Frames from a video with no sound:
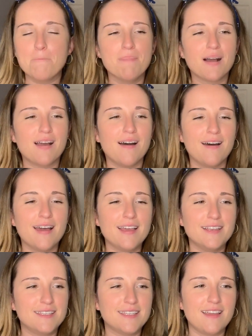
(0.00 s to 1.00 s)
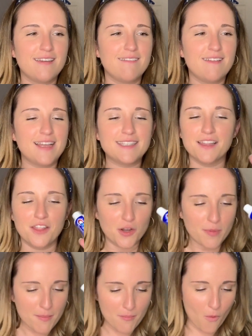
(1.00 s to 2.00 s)
because it's a little
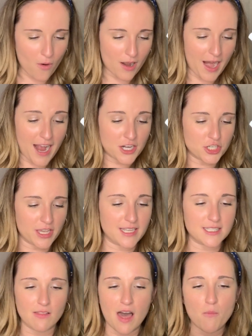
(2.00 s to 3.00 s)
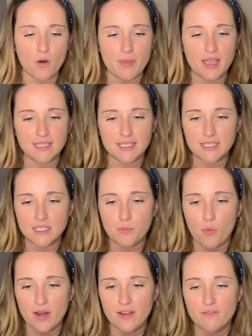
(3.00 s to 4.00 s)
bit more, actually it's a lot more, because this is
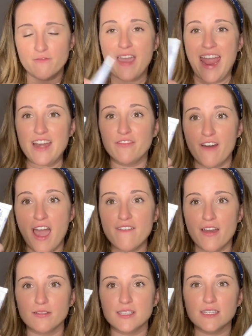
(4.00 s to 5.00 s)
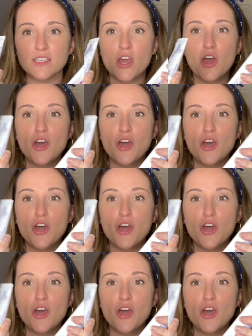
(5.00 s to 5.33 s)
0.85 ounces.